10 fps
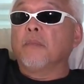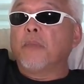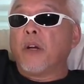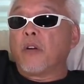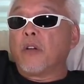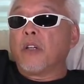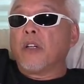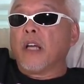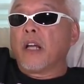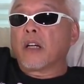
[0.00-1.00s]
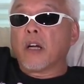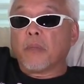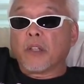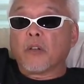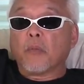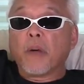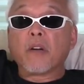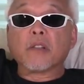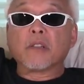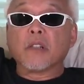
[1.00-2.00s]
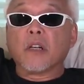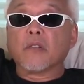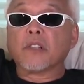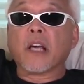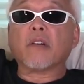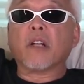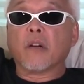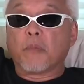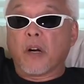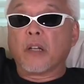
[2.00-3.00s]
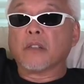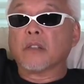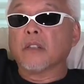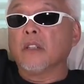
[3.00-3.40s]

Perry had a company called Parents, uh, Saturn Enterprise,